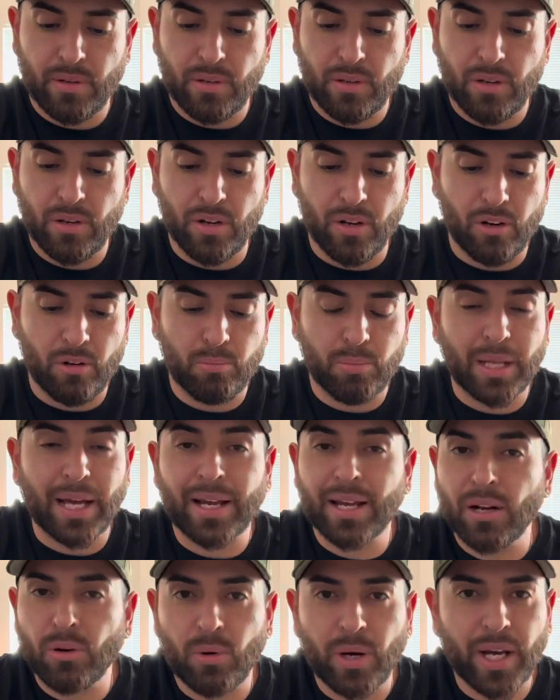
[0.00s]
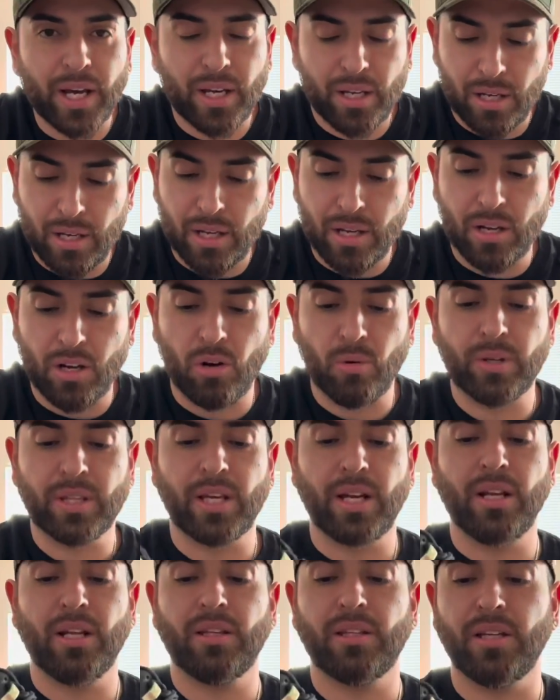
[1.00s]
You know, black and white, I go with
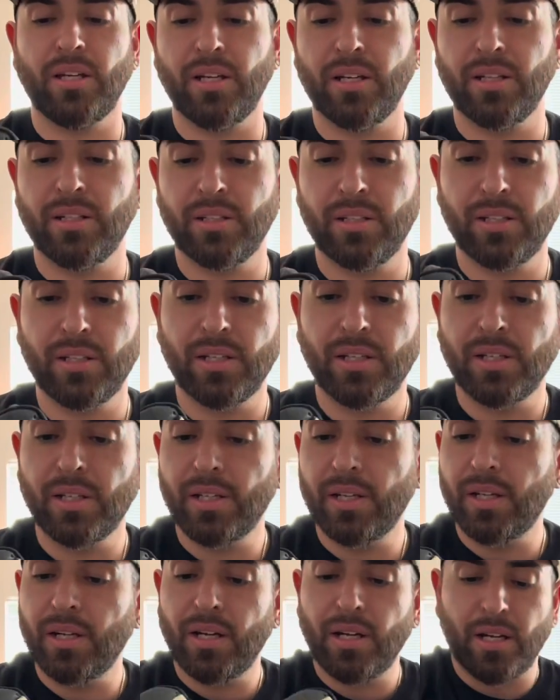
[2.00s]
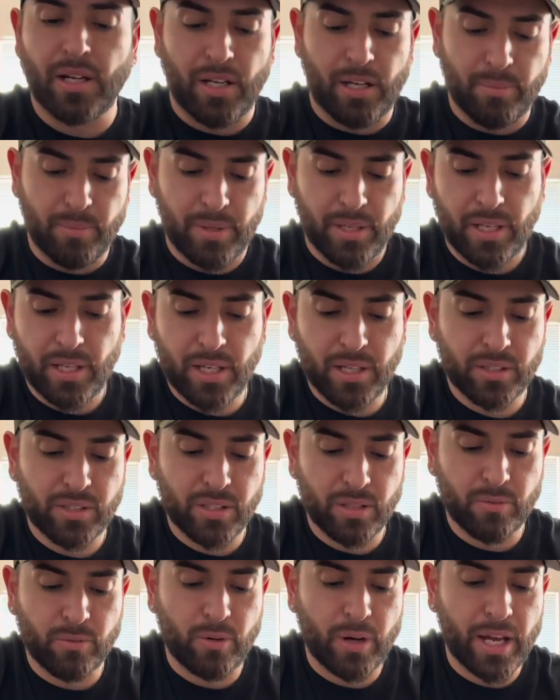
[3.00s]
anything. Hint
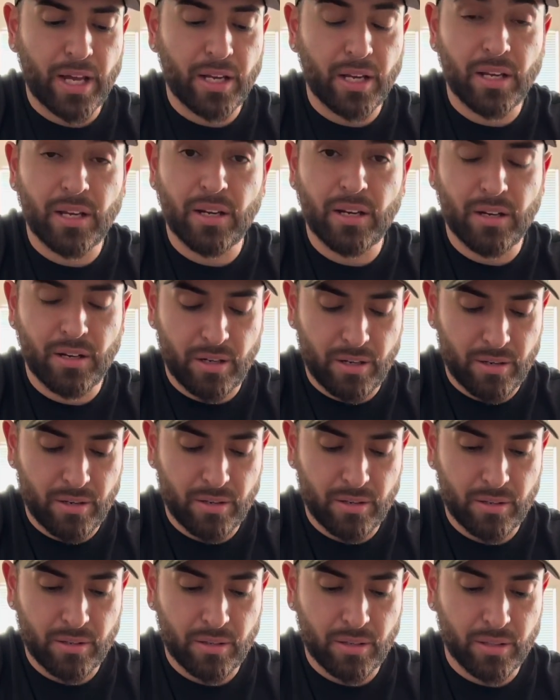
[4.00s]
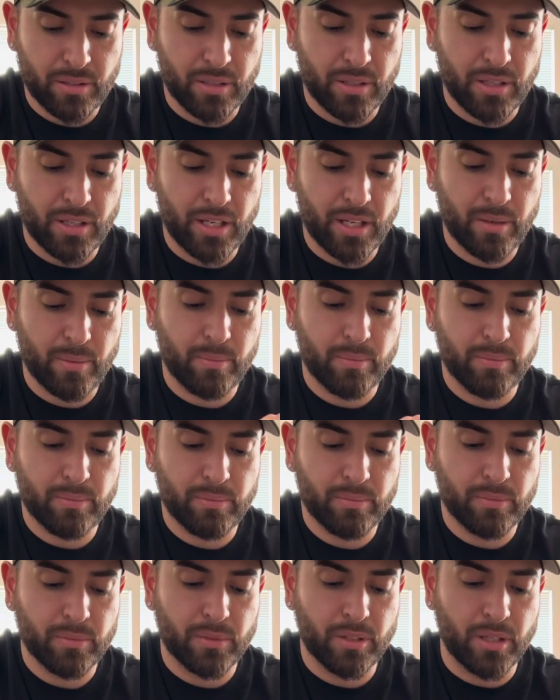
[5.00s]
of red here on the lip,
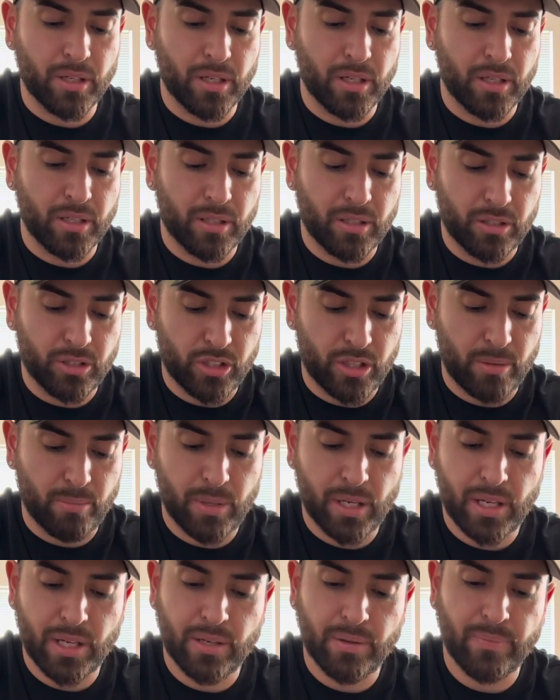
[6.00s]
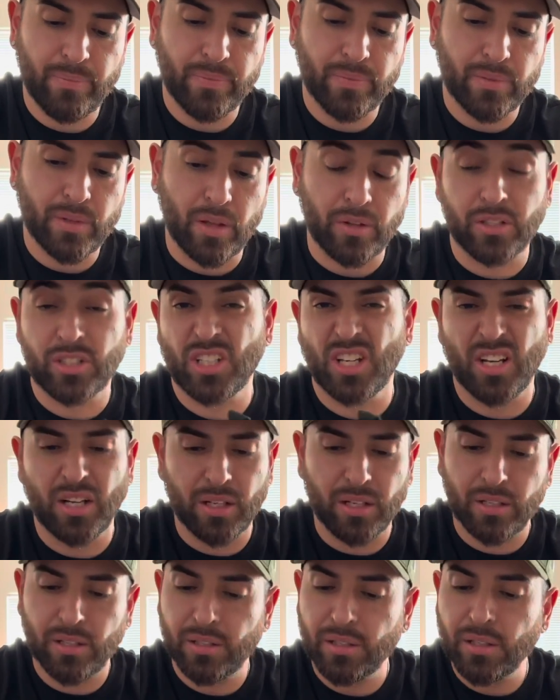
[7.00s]
the Jumpman on the
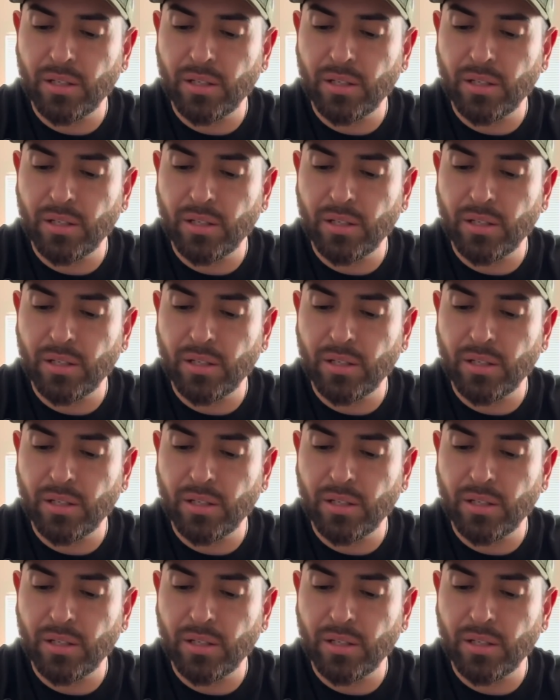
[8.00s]
tongue.